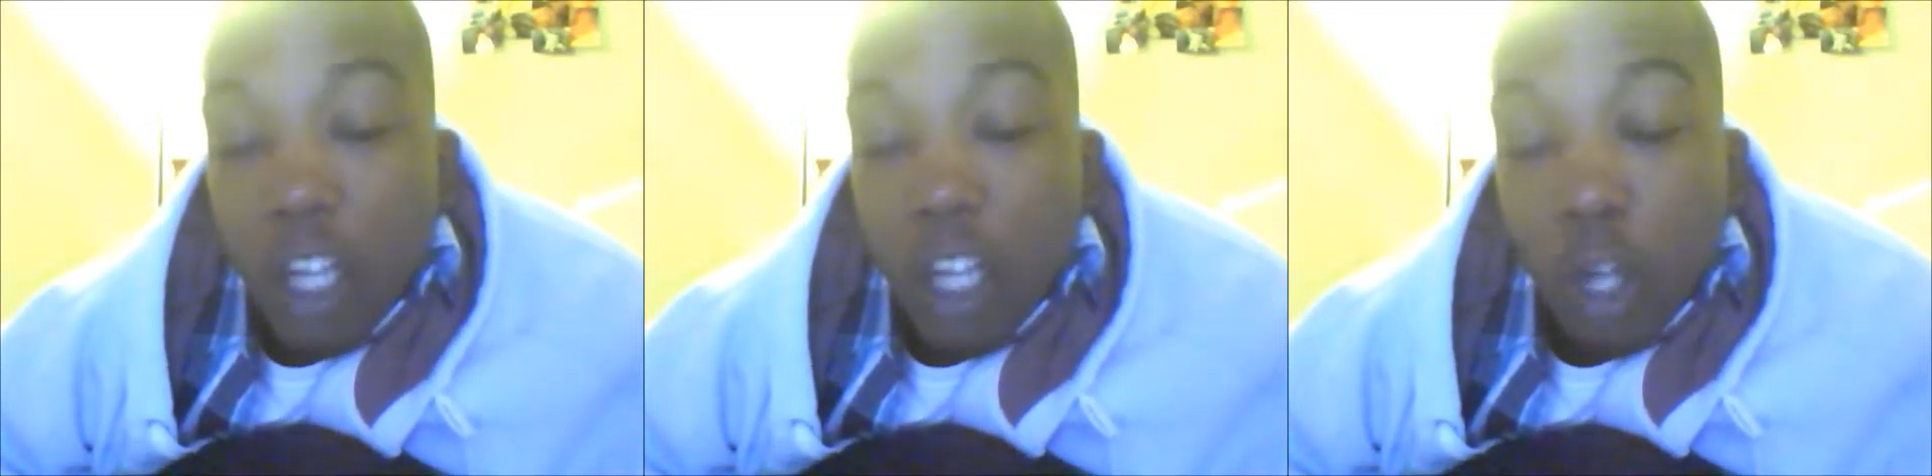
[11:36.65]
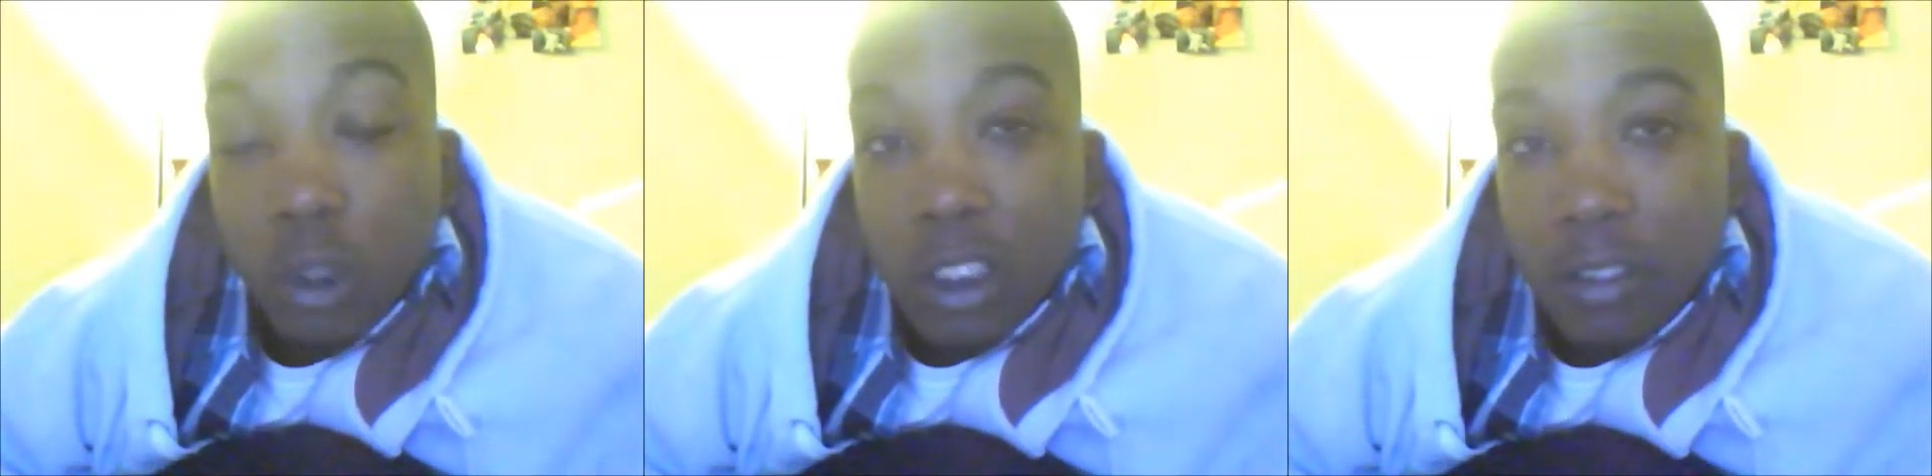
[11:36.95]
the
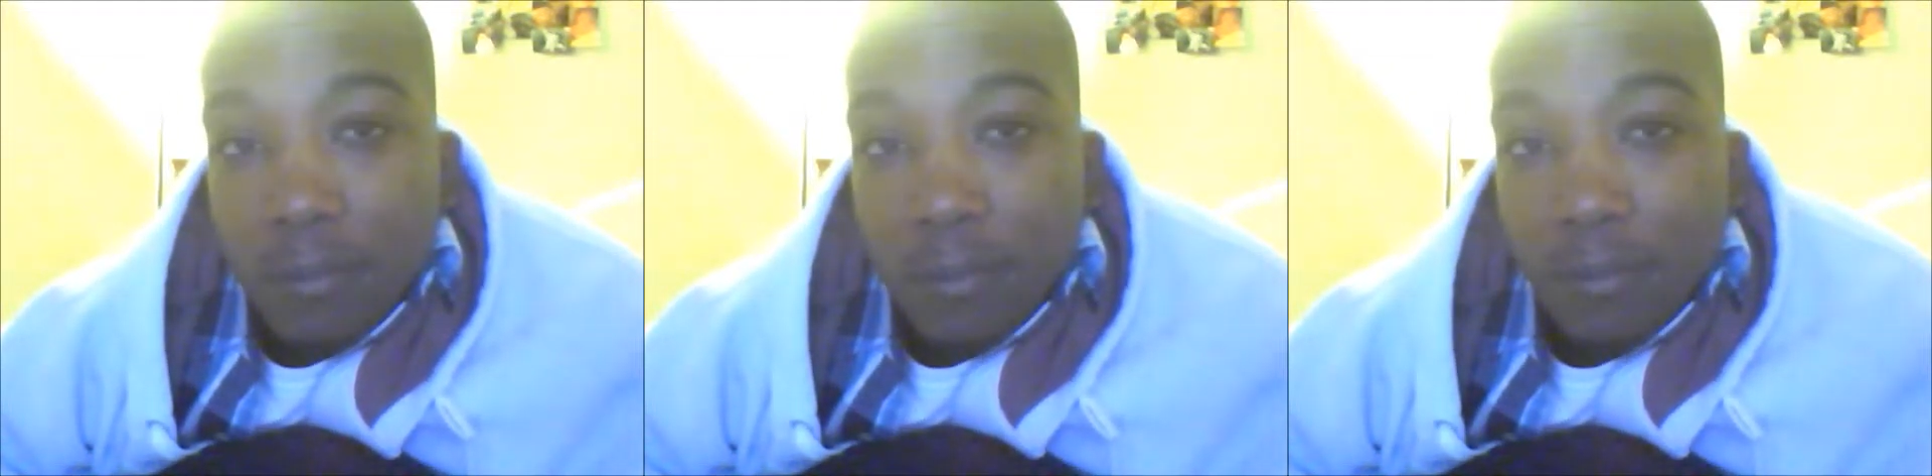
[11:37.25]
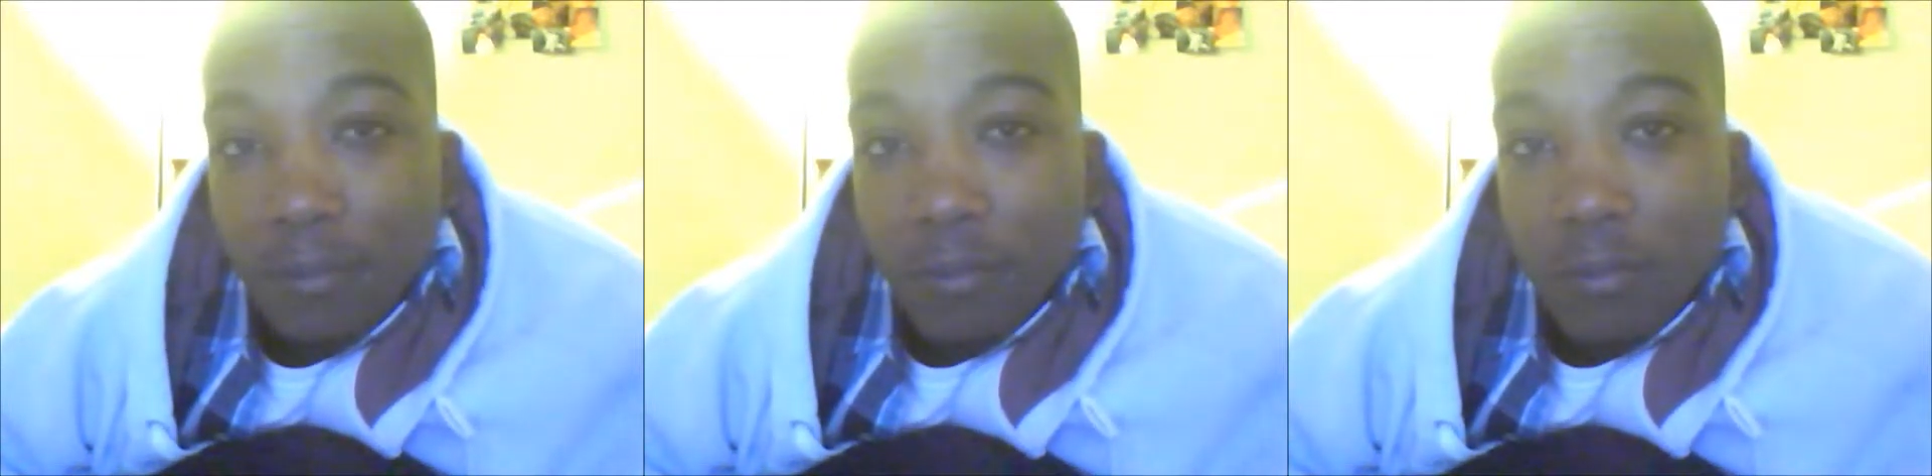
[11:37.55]

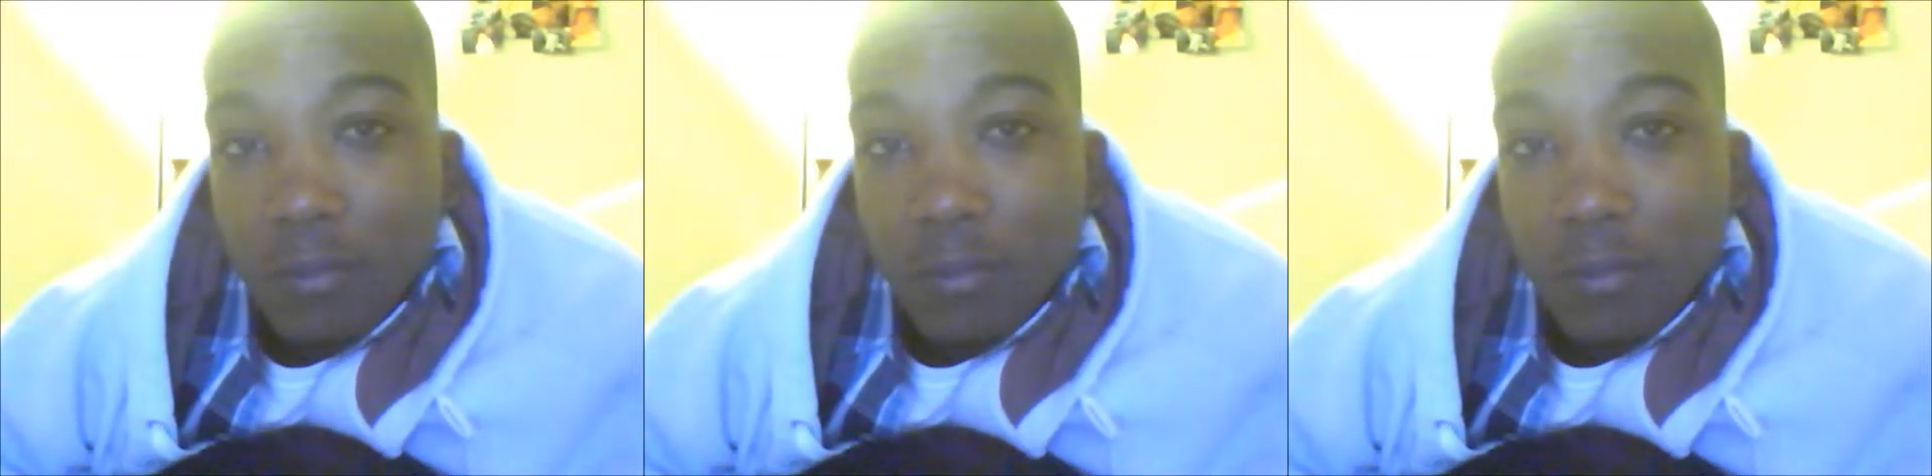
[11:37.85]
ocean.